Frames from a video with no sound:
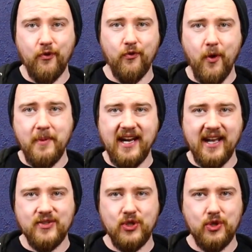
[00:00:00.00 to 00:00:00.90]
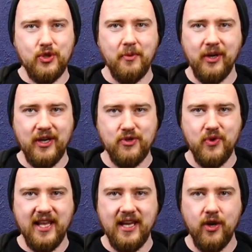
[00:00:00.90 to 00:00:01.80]
rubbing against your stomach, and it's
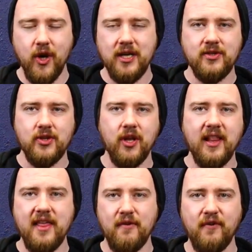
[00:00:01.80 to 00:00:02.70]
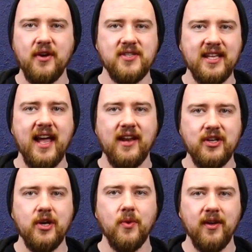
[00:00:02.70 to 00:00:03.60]
really annoying. So like the first thing that I
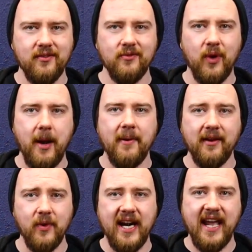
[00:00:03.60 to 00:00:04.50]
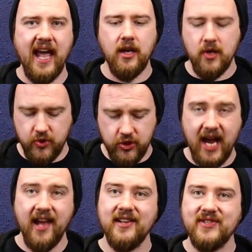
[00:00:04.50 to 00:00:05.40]
do when I get a new
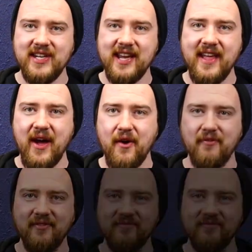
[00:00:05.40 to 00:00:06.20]
Strat is take that off.